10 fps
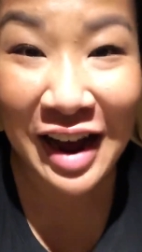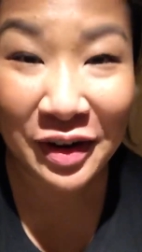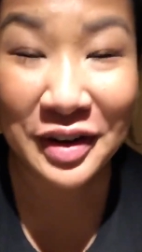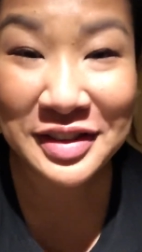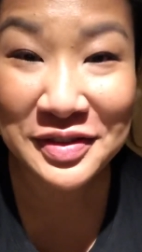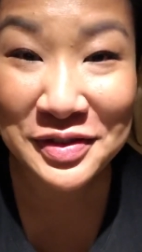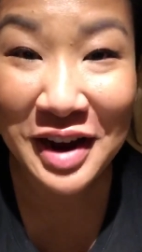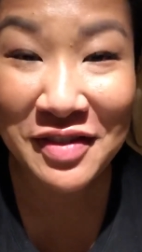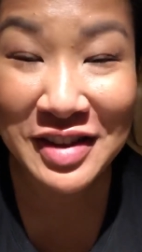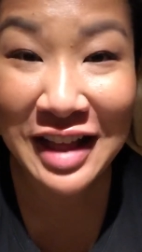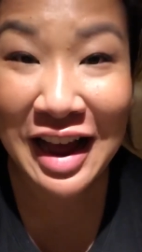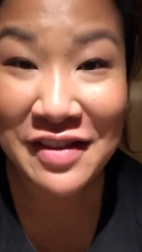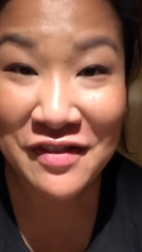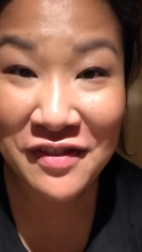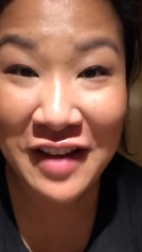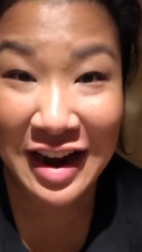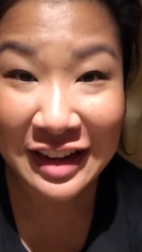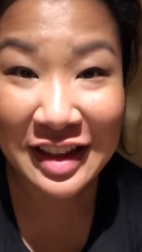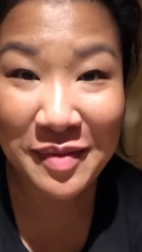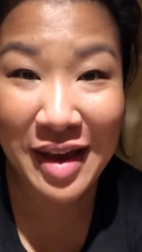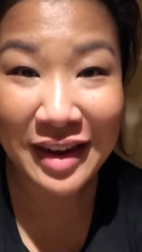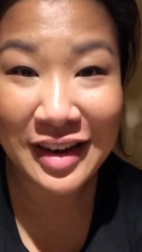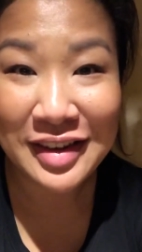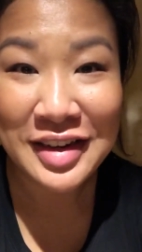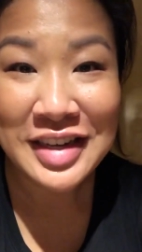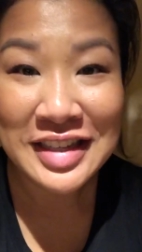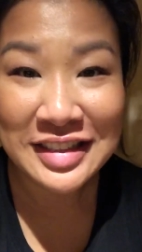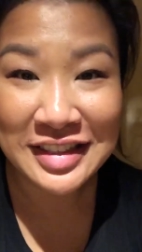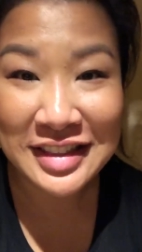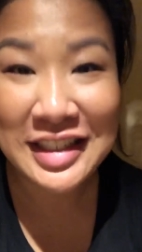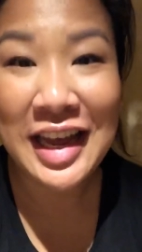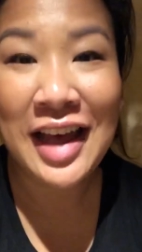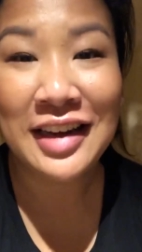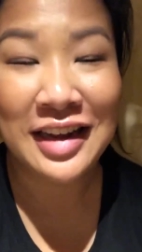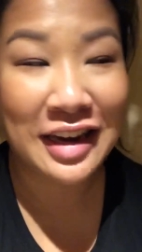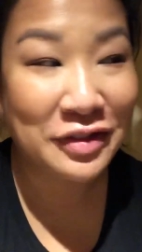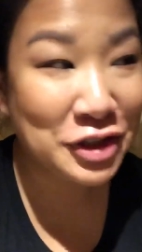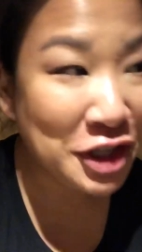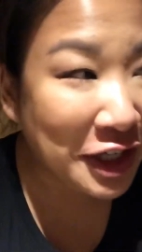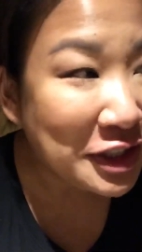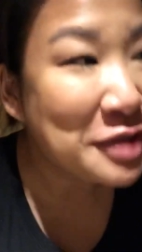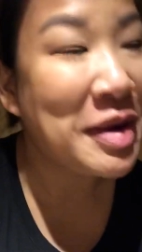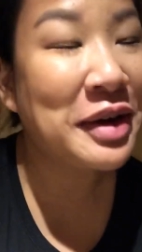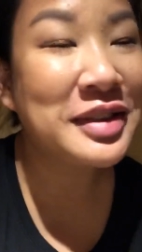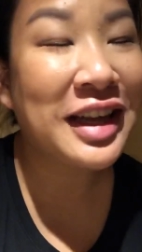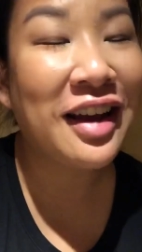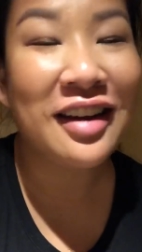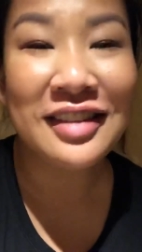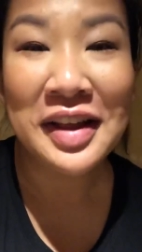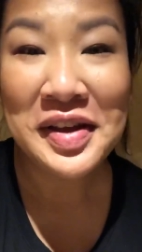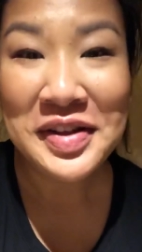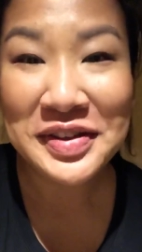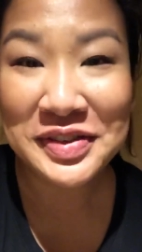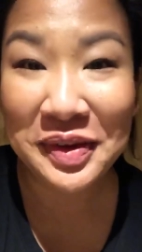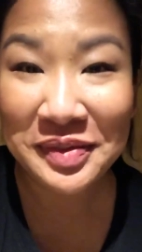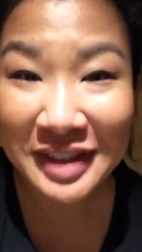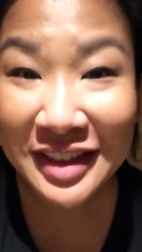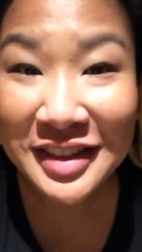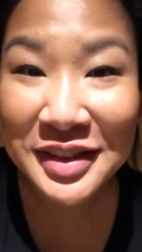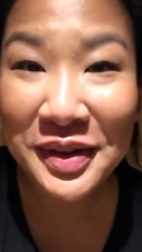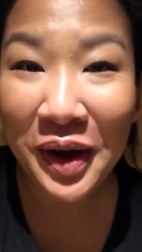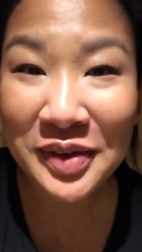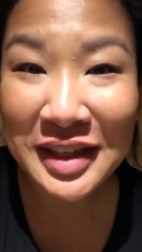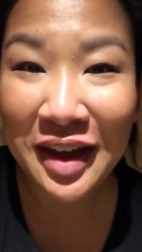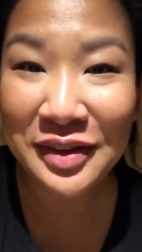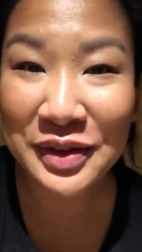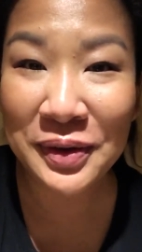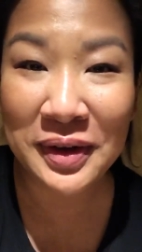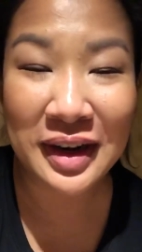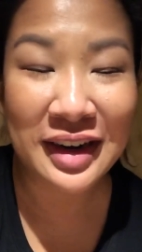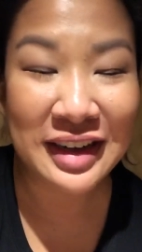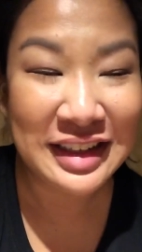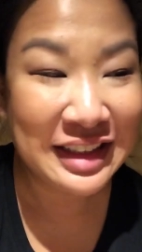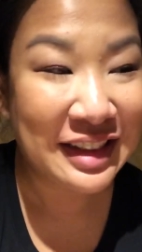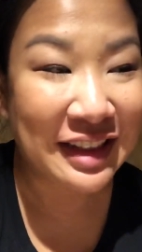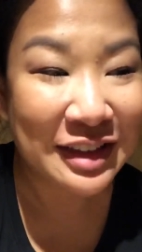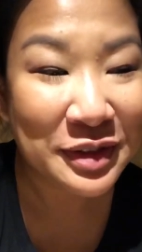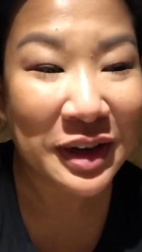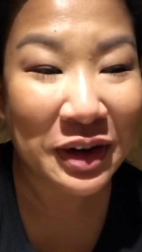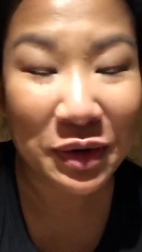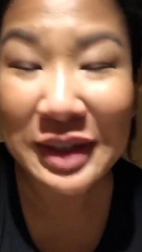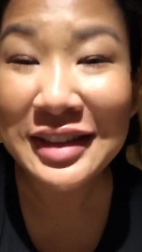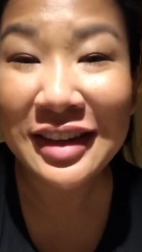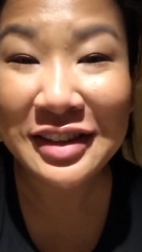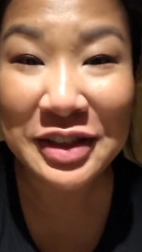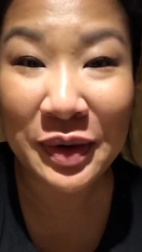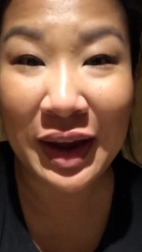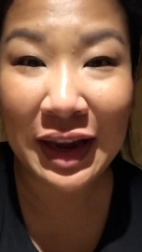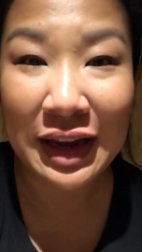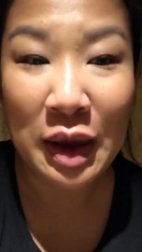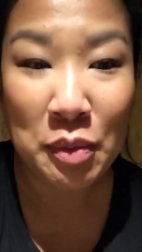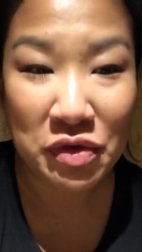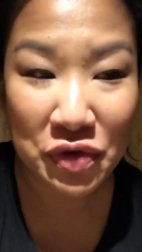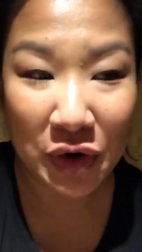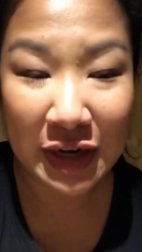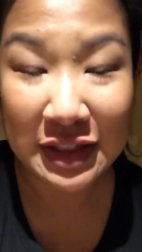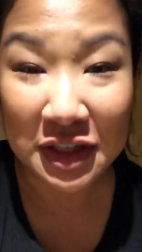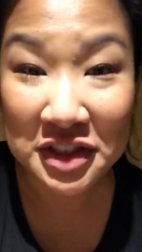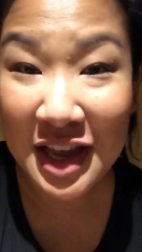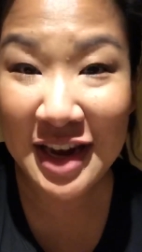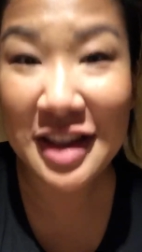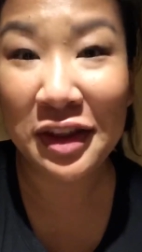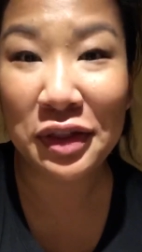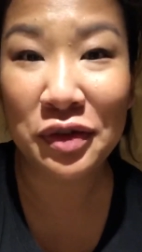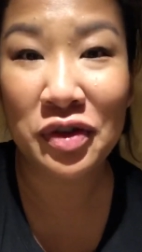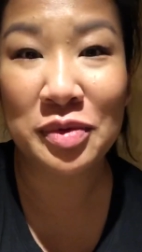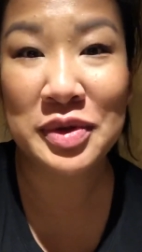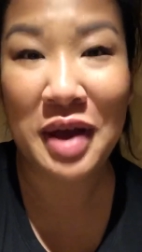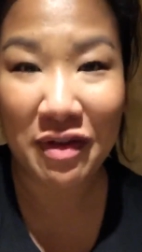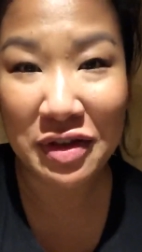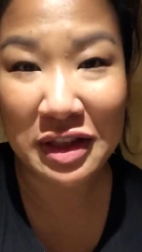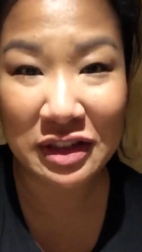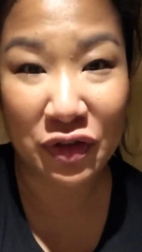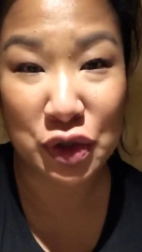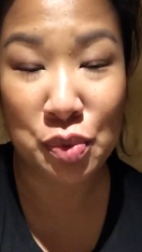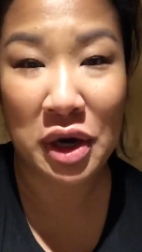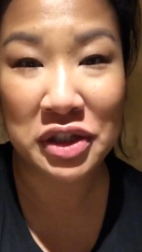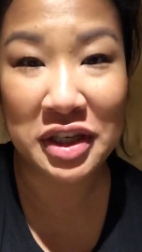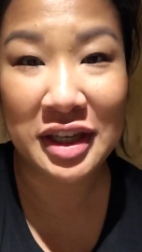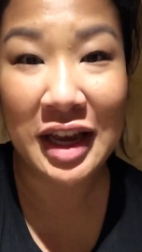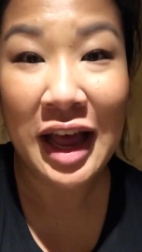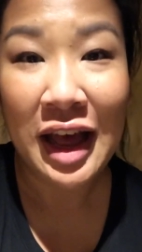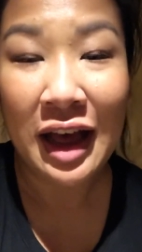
hours of travel, I finally made it to Xi'an and I've checked into my hotel. So I'm gonna do a hotel tour. That's what I always like doing before I touch anything in the rooms. everything's a first impression.